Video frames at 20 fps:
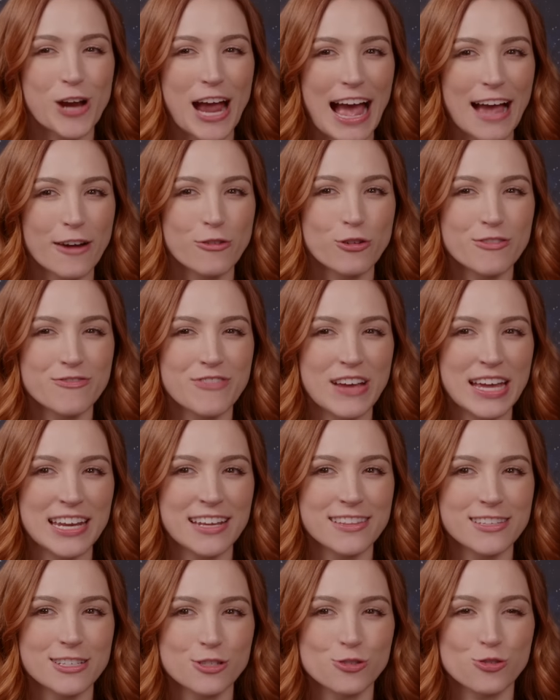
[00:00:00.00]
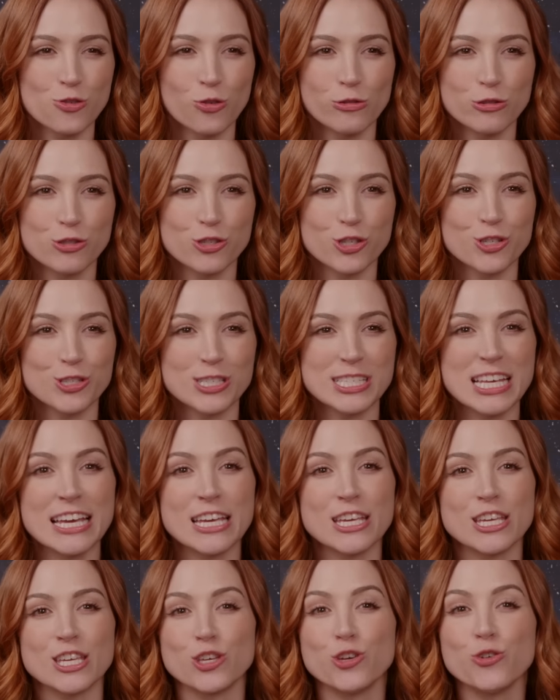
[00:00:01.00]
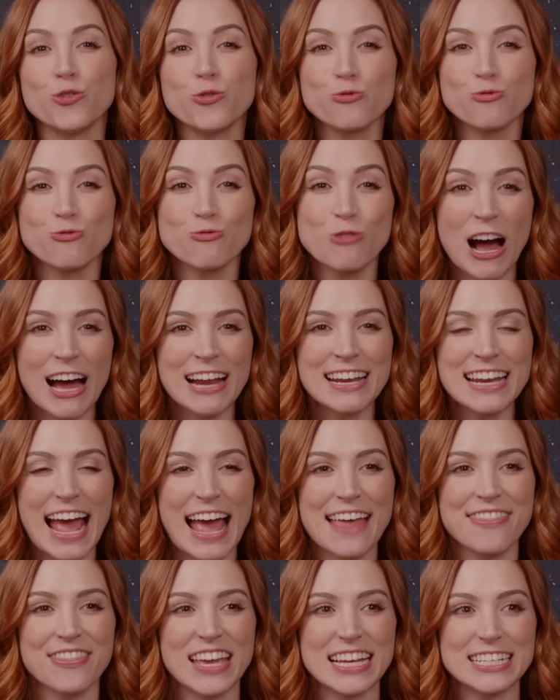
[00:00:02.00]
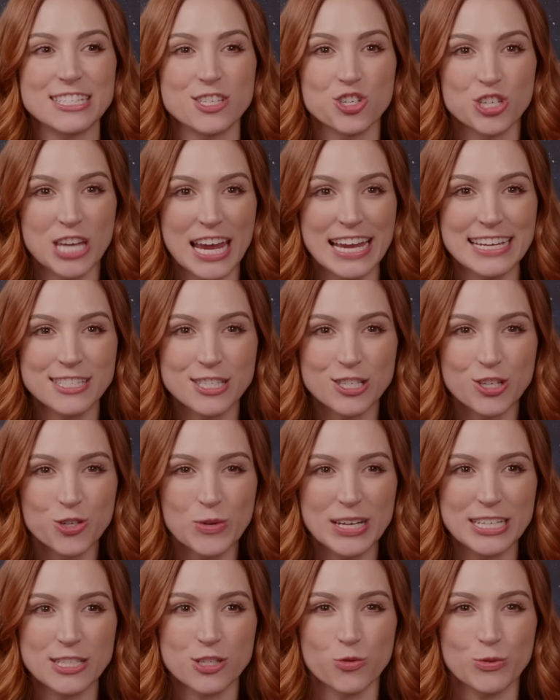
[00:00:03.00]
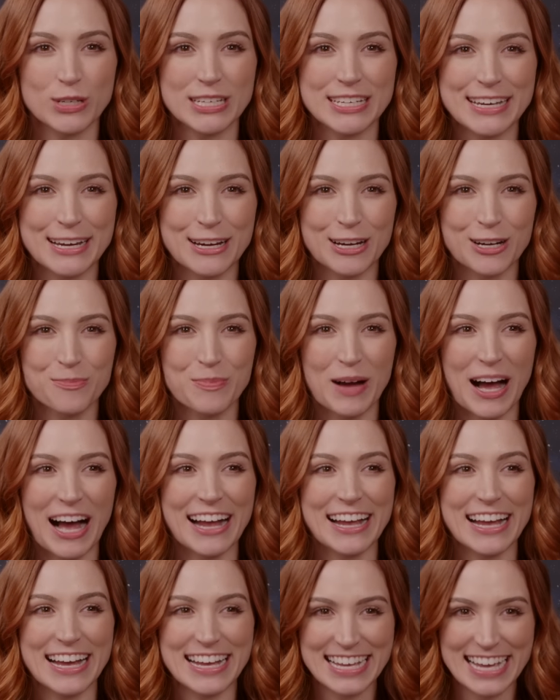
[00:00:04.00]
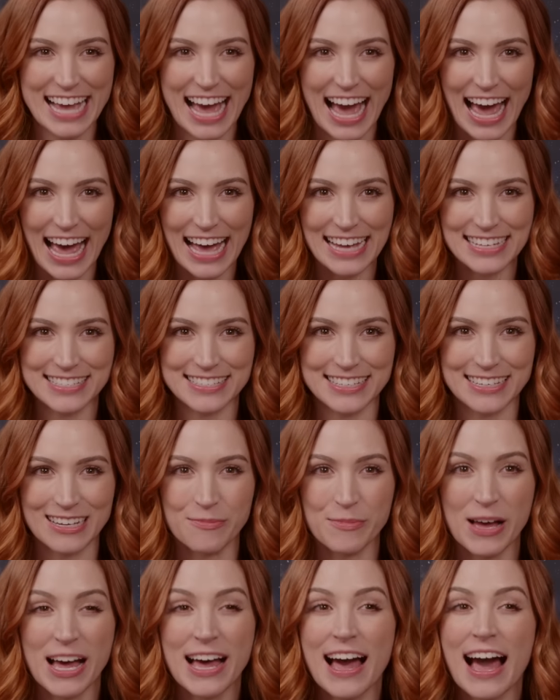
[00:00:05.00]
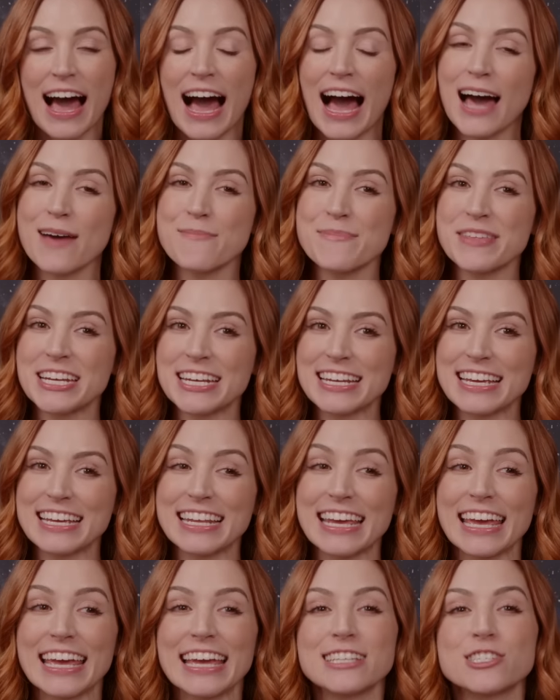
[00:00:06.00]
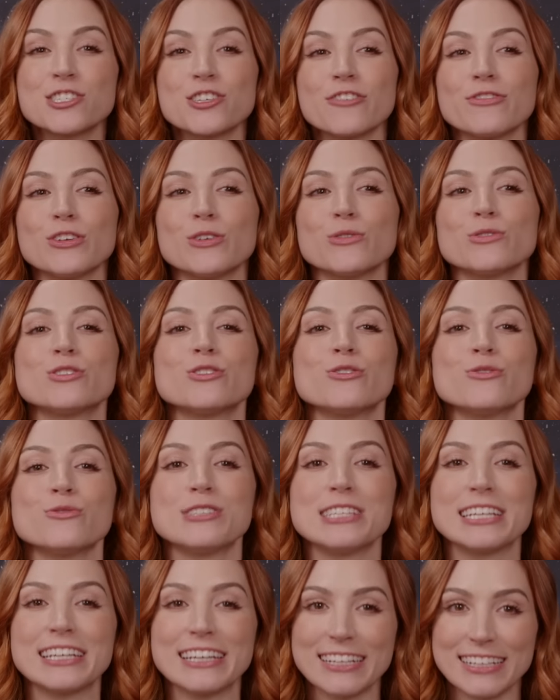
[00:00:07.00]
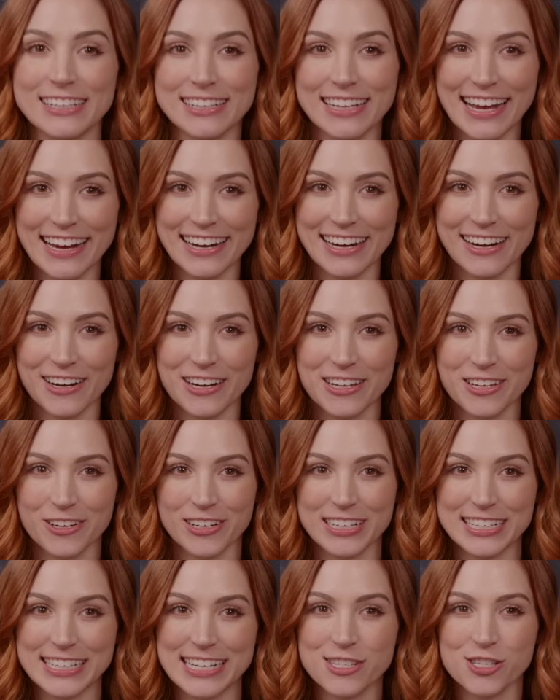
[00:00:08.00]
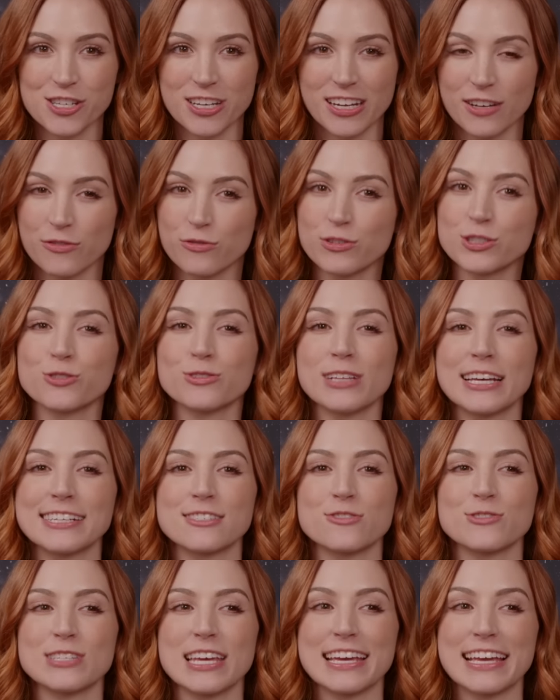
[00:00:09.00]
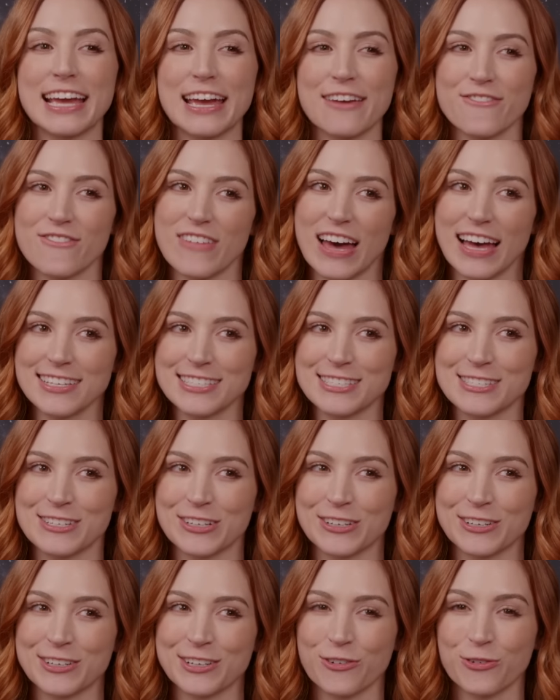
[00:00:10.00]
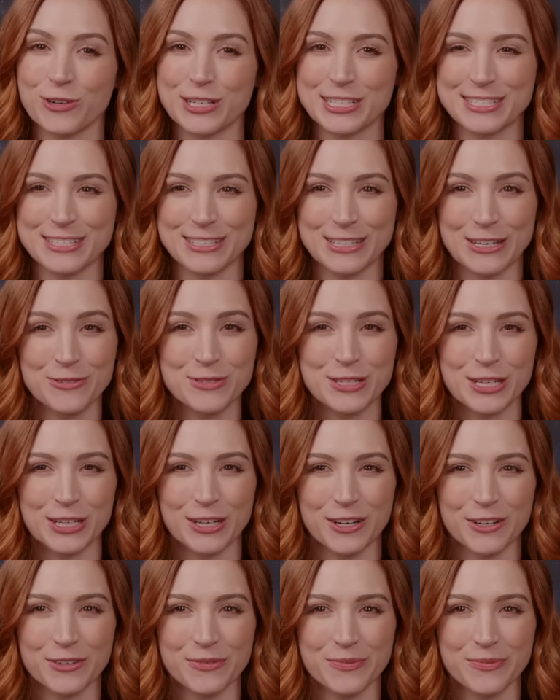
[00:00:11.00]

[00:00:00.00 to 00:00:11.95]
aggravating the soldiers, you run and they chase you into a nearby chasm. I'm gonna need each of you to declare your initiative. Would you like to take a fast turn or a slow turn?